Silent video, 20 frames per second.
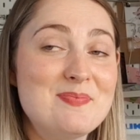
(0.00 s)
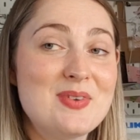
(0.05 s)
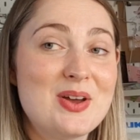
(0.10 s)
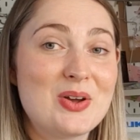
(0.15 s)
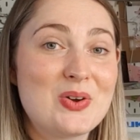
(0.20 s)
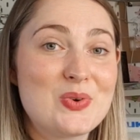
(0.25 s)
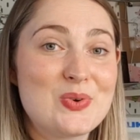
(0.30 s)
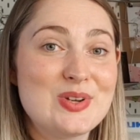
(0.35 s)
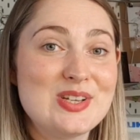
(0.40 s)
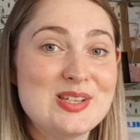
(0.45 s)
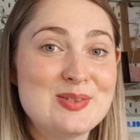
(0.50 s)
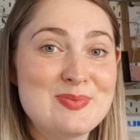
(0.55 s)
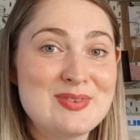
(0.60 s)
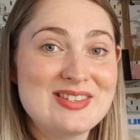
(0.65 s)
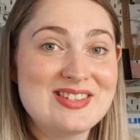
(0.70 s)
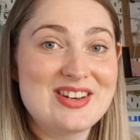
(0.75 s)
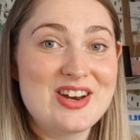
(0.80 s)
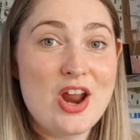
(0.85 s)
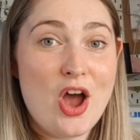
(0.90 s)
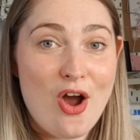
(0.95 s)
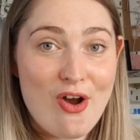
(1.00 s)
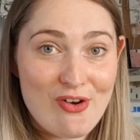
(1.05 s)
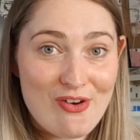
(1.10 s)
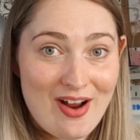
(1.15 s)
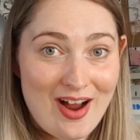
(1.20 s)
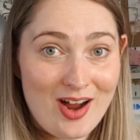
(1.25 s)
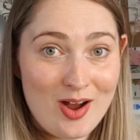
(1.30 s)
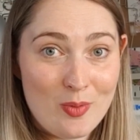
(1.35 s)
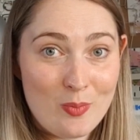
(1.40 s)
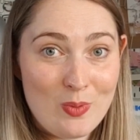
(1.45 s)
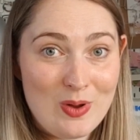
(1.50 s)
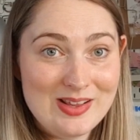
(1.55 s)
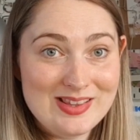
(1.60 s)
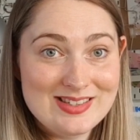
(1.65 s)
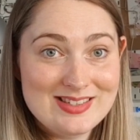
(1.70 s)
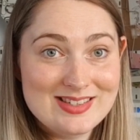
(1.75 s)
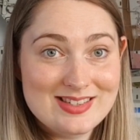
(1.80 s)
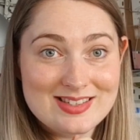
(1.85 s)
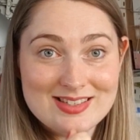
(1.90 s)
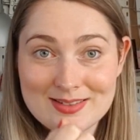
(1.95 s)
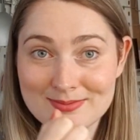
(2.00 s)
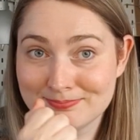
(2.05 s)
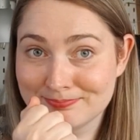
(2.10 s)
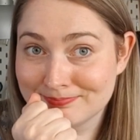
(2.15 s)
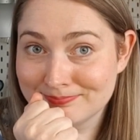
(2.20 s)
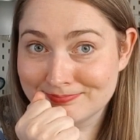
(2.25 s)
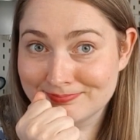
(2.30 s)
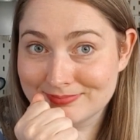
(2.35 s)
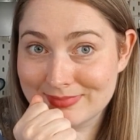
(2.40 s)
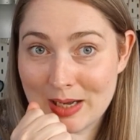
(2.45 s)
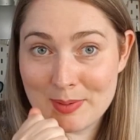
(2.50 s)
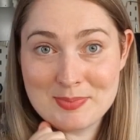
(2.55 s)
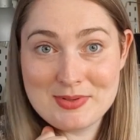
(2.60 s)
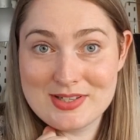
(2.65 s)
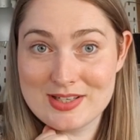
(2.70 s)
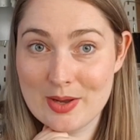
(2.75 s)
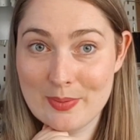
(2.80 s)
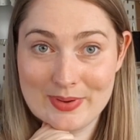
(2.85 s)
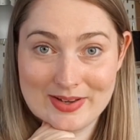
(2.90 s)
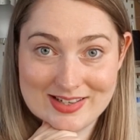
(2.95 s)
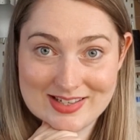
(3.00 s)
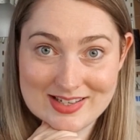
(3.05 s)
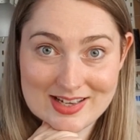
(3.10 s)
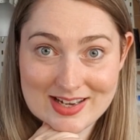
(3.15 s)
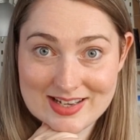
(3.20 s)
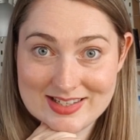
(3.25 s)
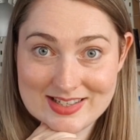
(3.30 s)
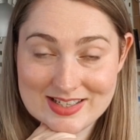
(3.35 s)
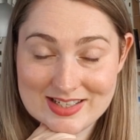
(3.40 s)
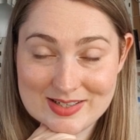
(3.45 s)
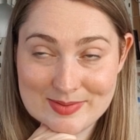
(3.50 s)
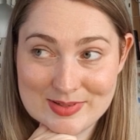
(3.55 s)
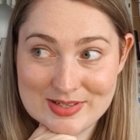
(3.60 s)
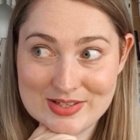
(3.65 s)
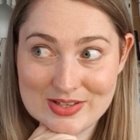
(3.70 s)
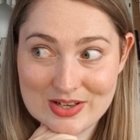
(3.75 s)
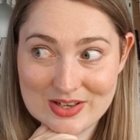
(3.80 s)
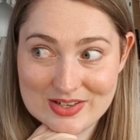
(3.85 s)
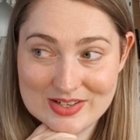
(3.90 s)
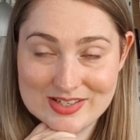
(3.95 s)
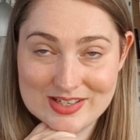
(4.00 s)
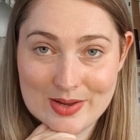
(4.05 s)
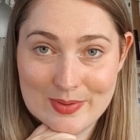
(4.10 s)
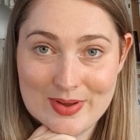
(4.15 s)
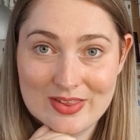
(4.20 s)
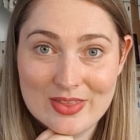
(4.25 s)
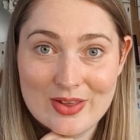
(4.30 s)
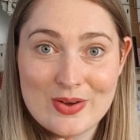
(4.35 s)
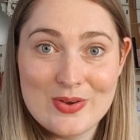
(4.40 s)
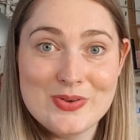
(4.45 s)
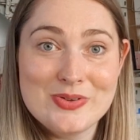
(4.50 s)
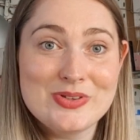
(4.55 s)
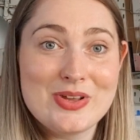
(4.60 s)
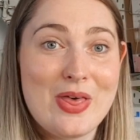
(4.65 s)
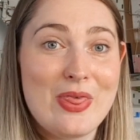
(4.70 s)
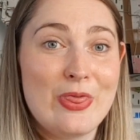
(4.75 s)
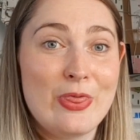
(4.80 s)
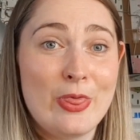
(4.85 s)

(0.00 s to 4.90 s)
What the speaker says: Christmas Nutcracker ones. I'm so excited to start sewing those.